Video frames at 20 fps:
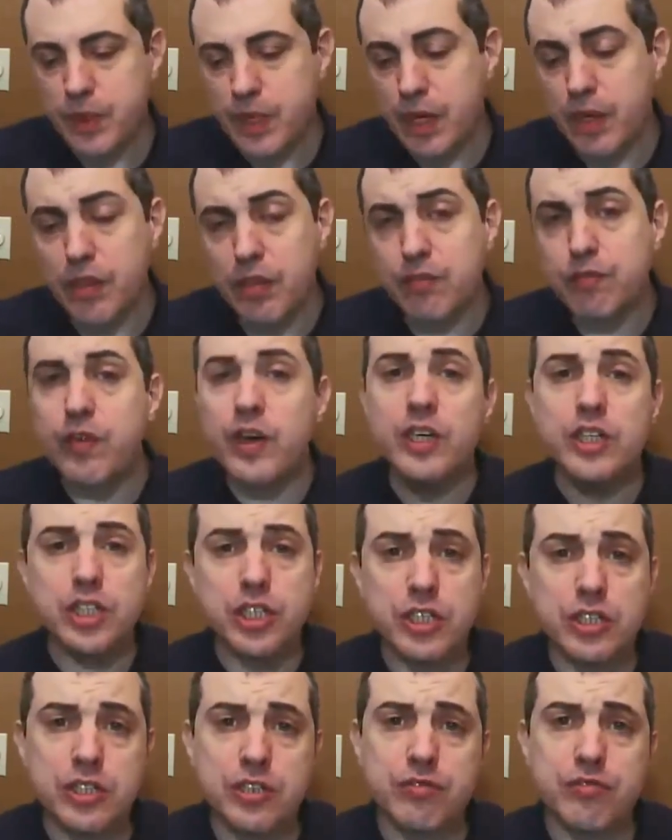The function
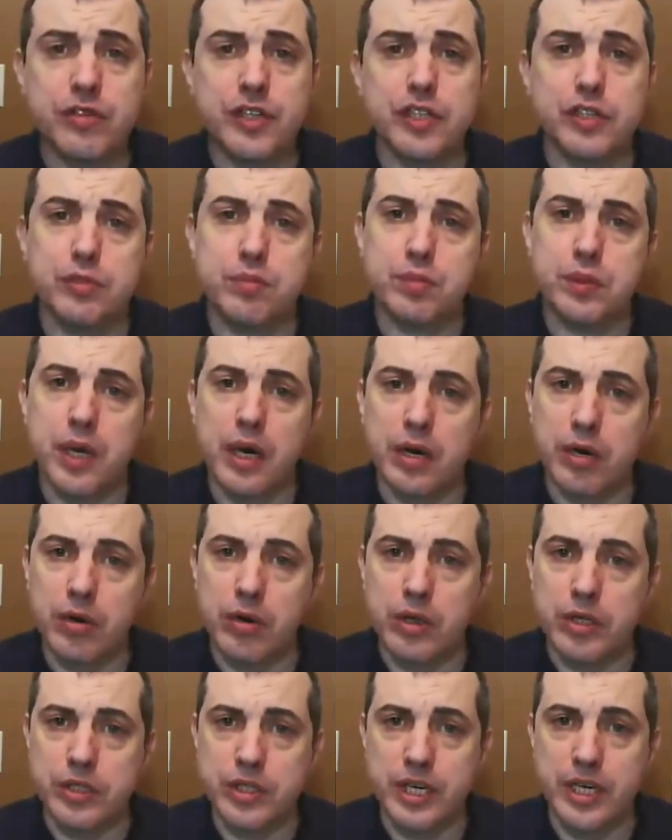as a fee to
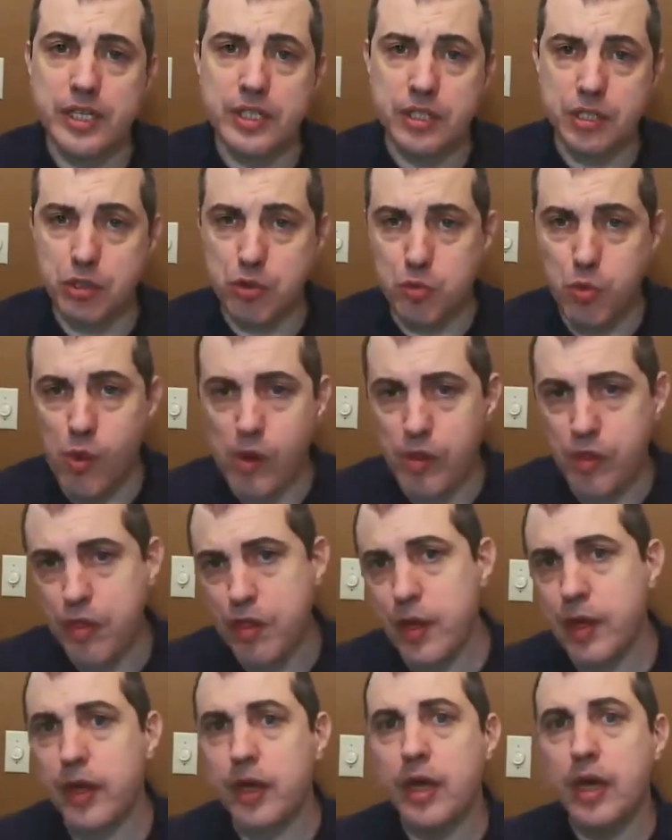prioritize is one
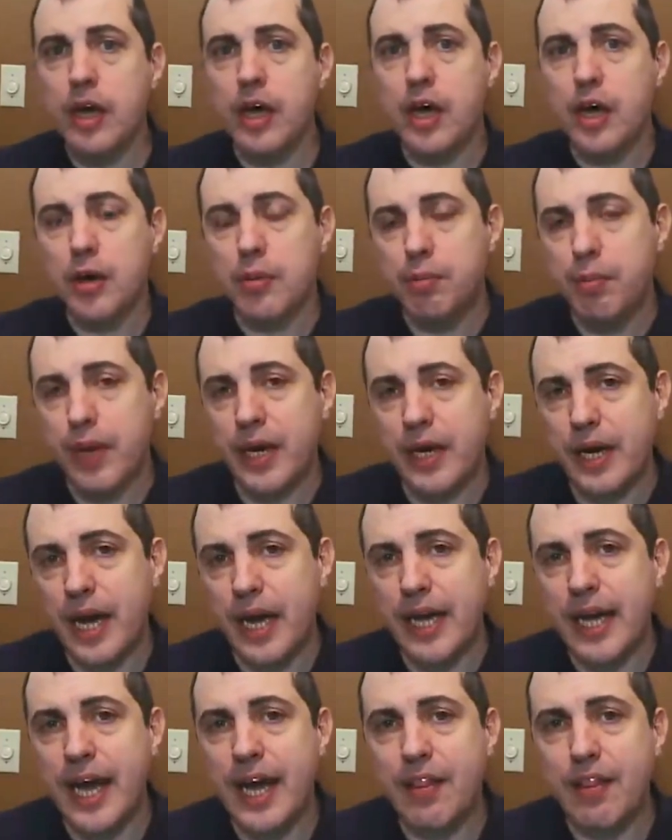thing. But
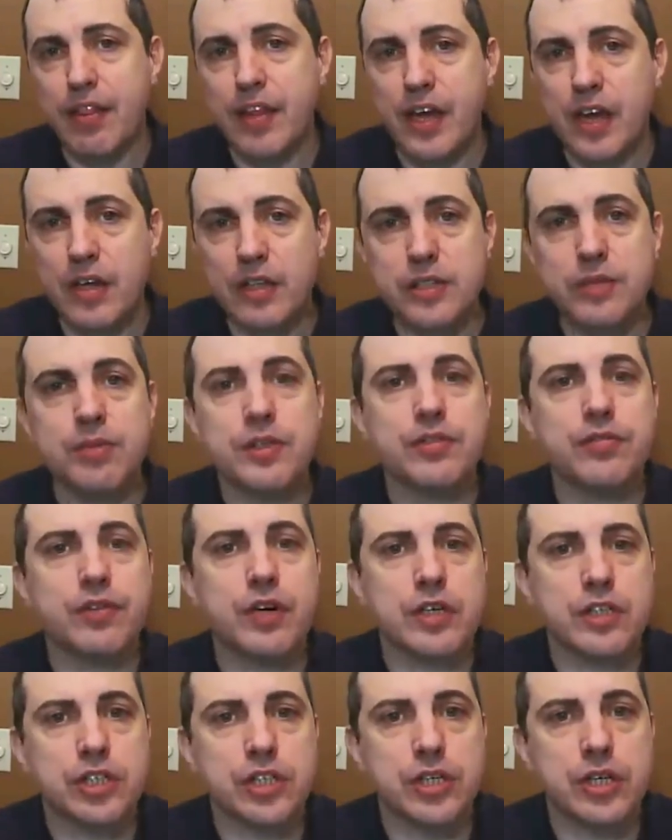again, the ultimate
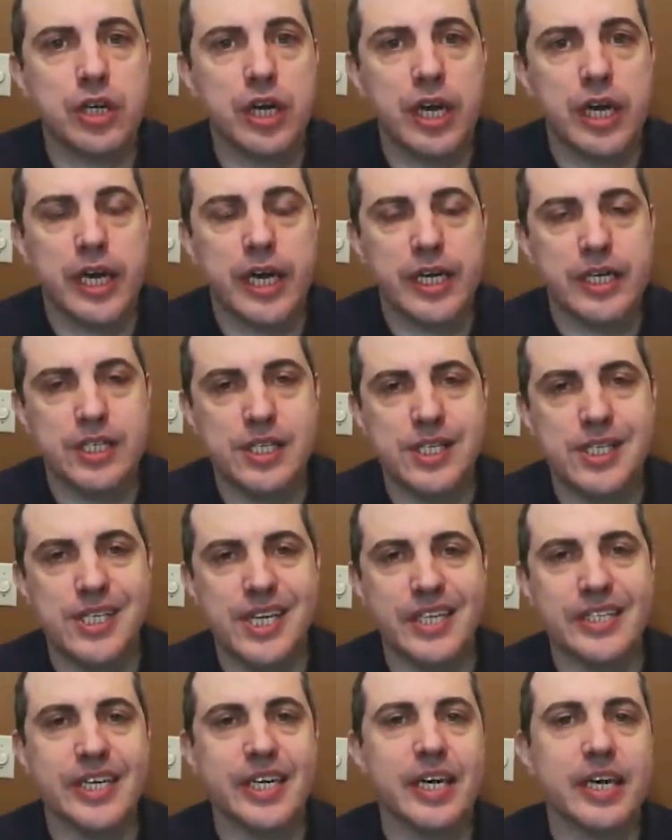function is to
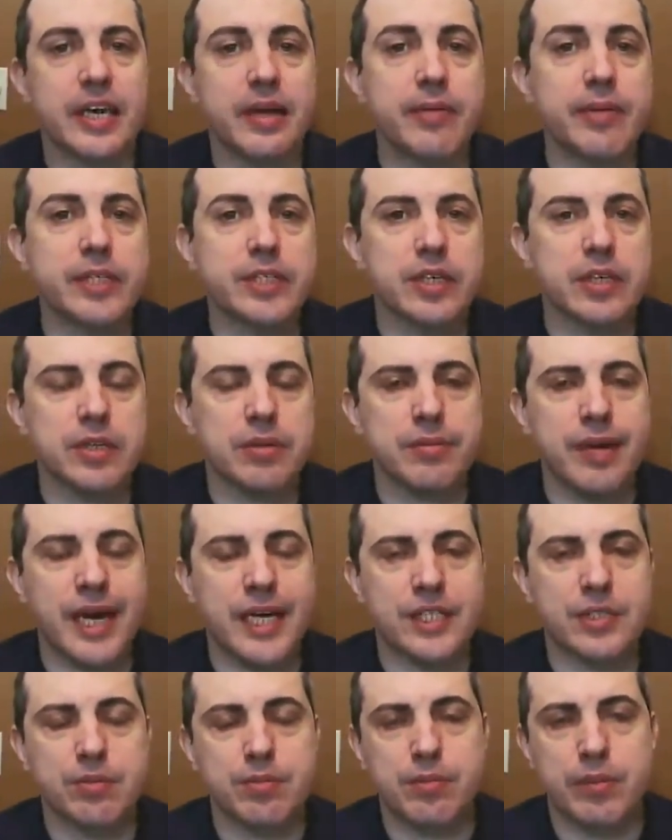set a limit on the
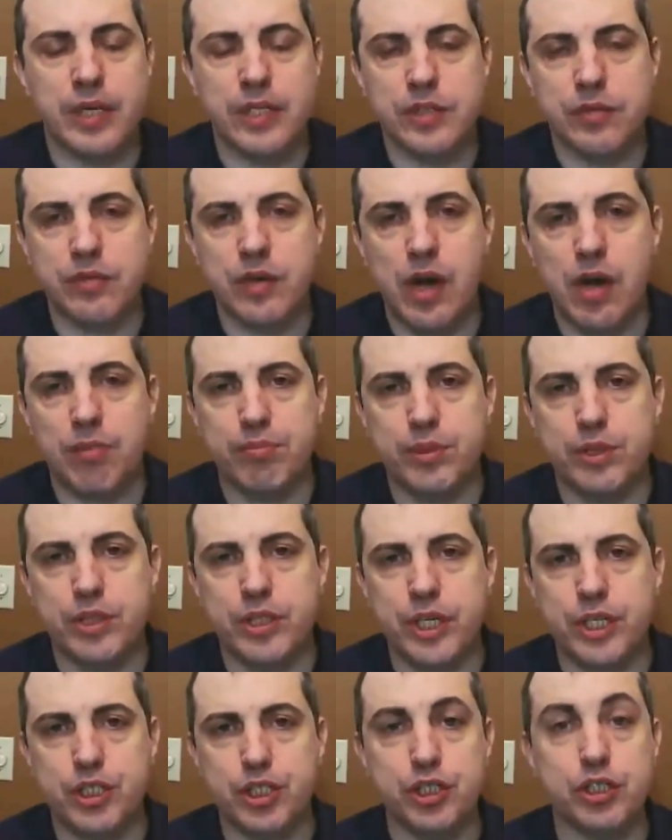maximum amount of
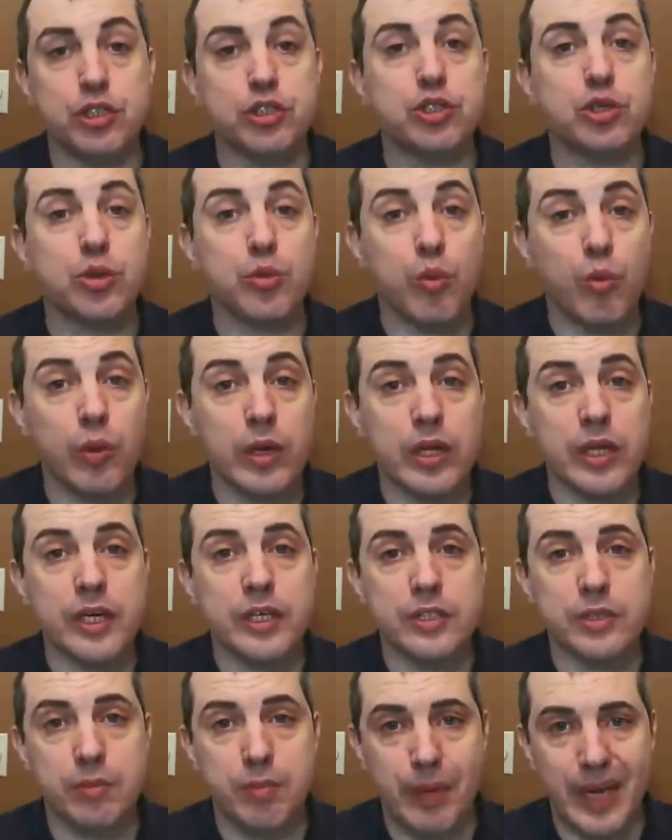computation you're willing to
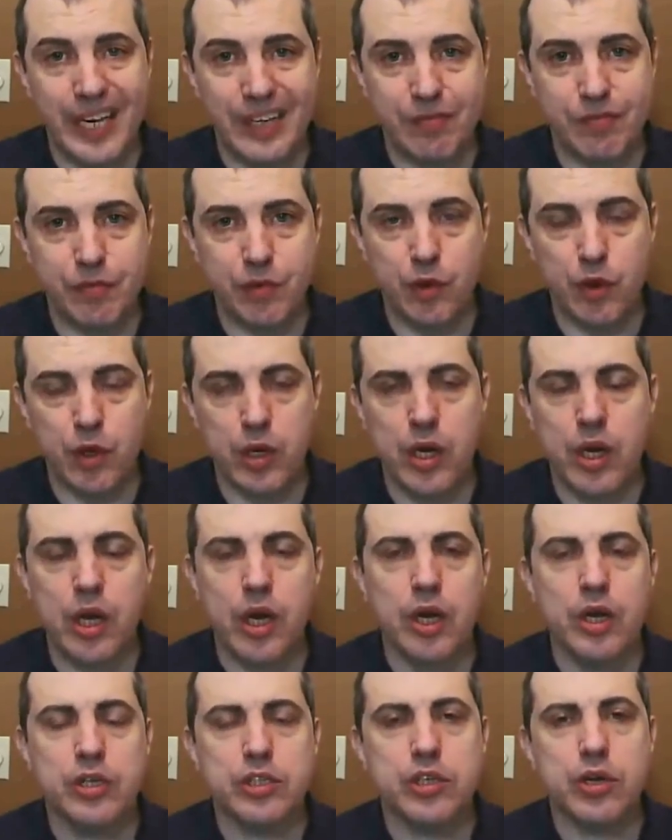pay for.
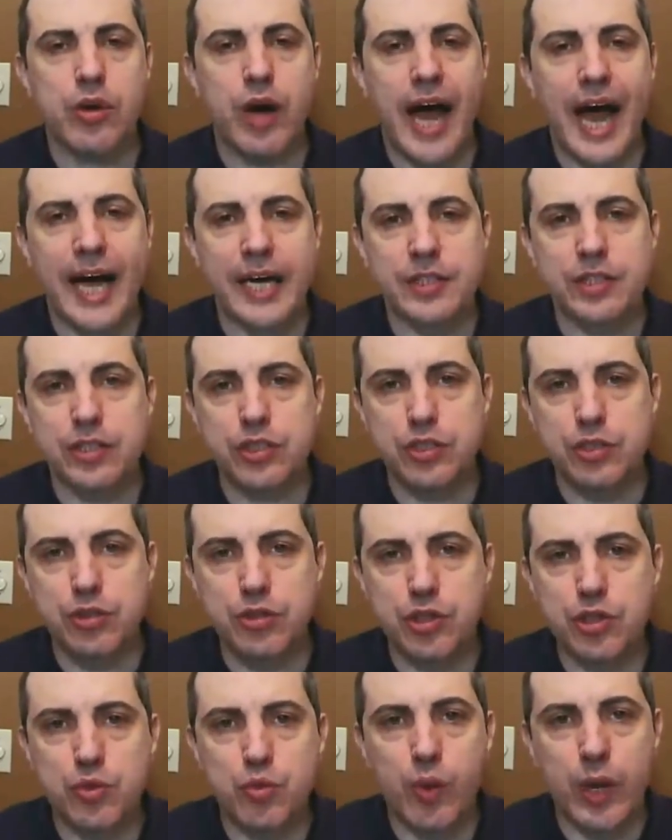So as a user,
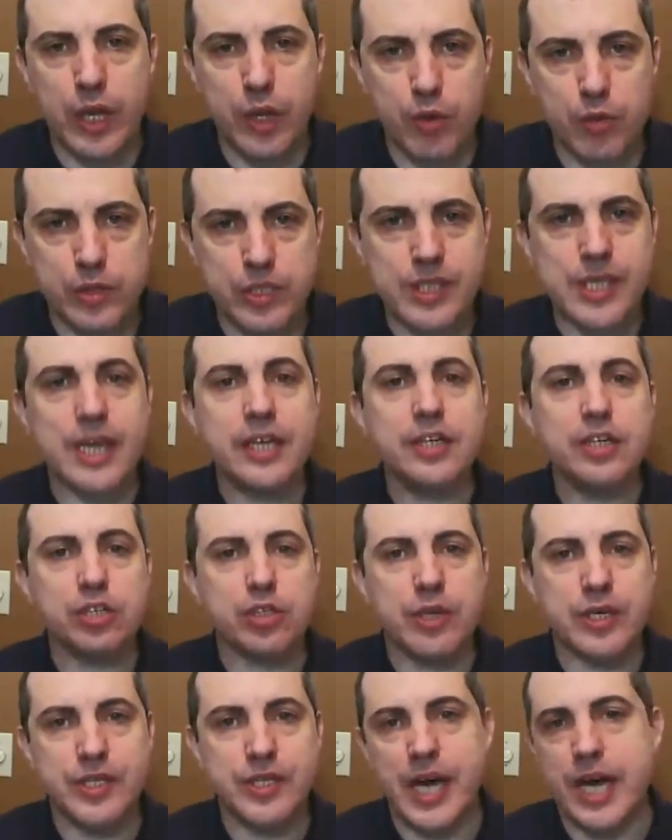when you send a
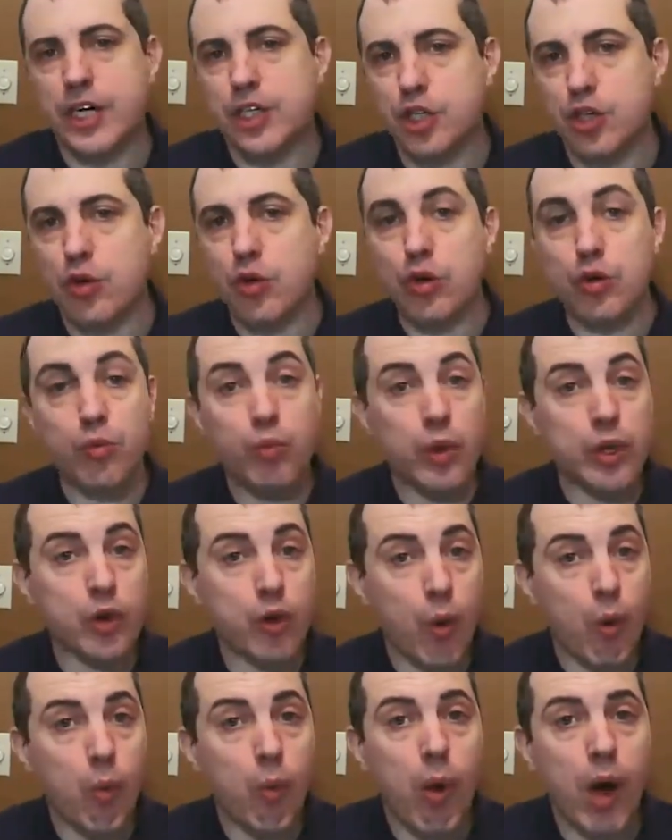transaction or when your
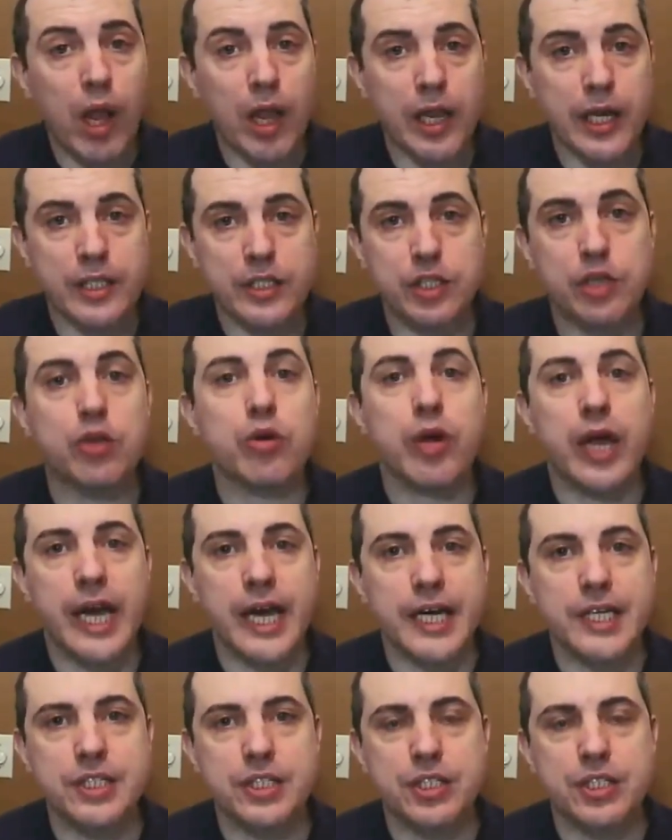wallet creates a